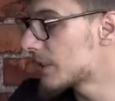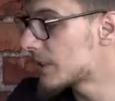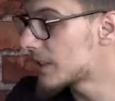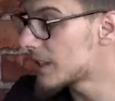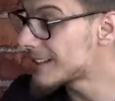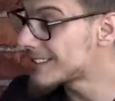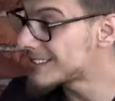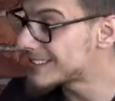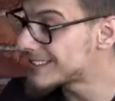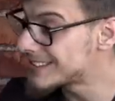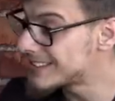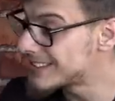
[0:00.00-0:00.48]

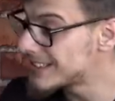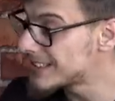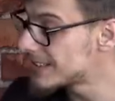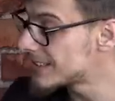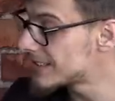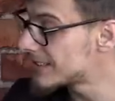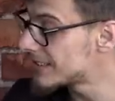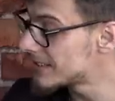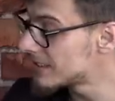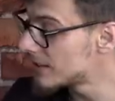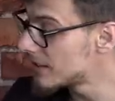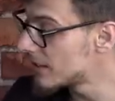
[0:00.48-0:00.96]
because
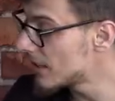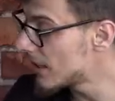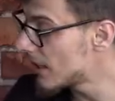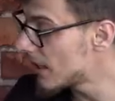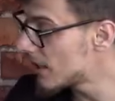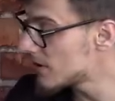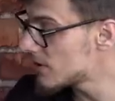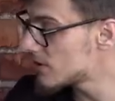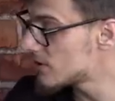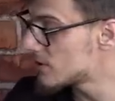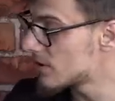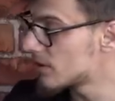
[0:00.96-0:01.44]
this
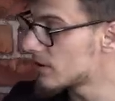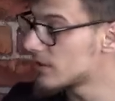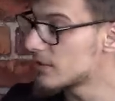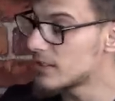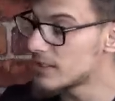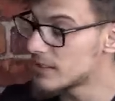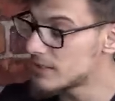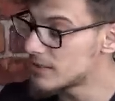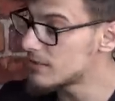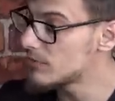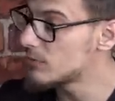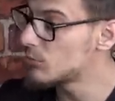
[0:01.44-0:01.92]
engine,
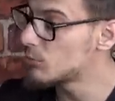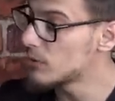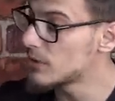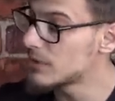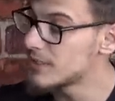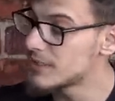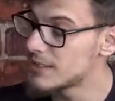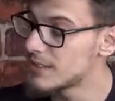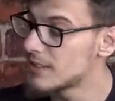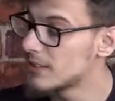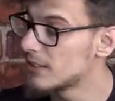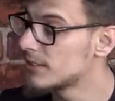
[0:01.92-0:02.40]
this
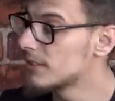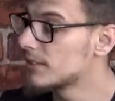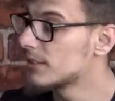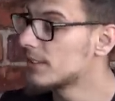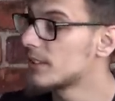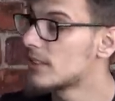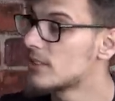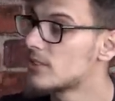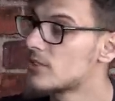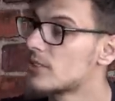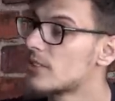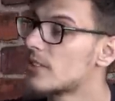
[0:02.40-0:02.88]
twin-cylinder
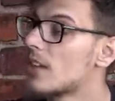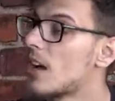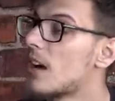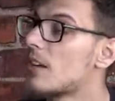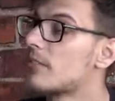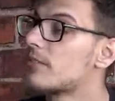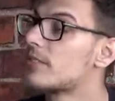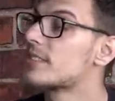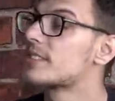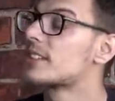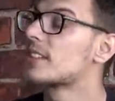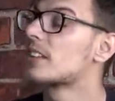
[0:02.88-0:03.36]
engine,
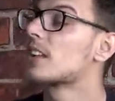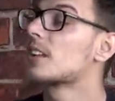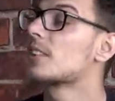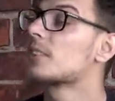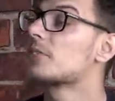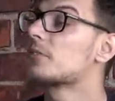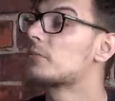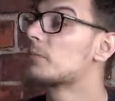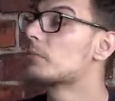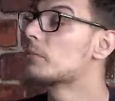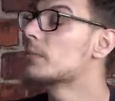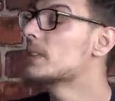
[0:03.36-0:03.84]
offers a lot
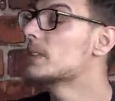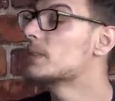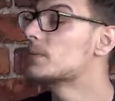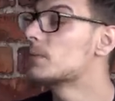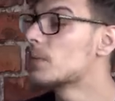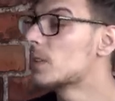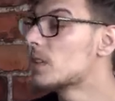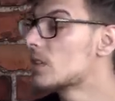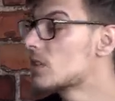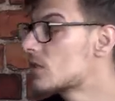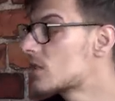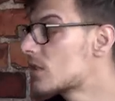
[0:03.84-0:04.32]
of
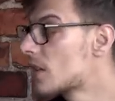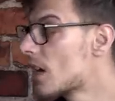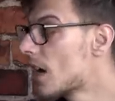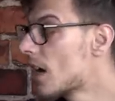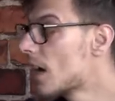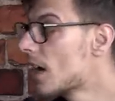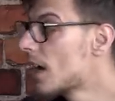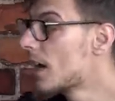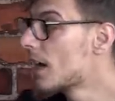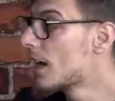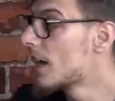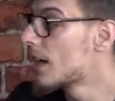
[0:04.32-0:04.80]
mid-range
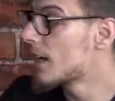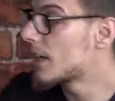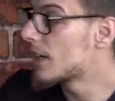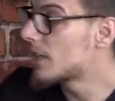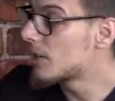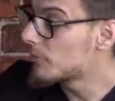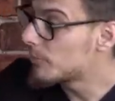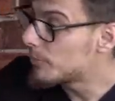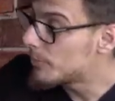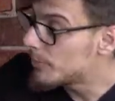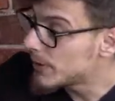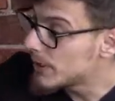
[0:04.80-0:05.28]

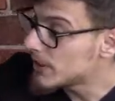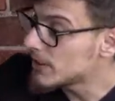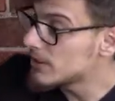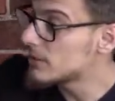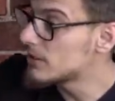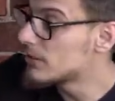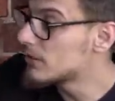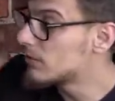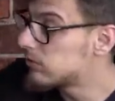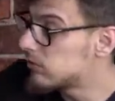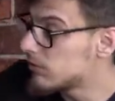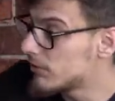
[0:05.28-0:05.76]
compared
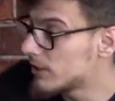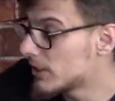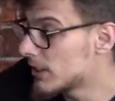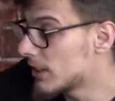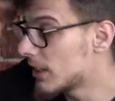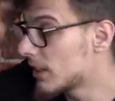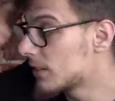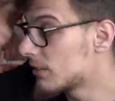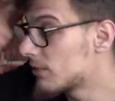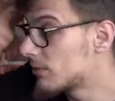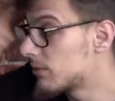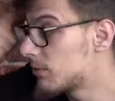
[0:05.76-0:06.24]
to the
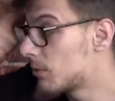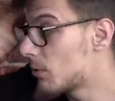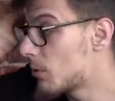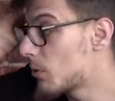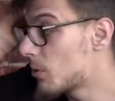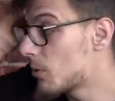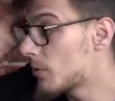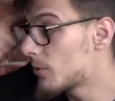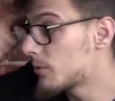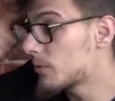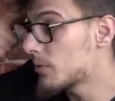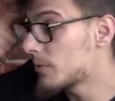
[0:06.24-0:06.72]
inline
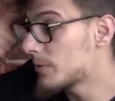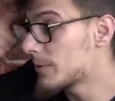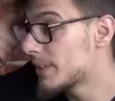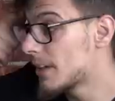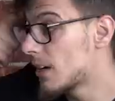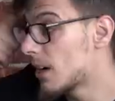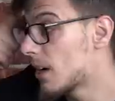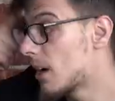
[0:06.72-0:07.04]
4 from the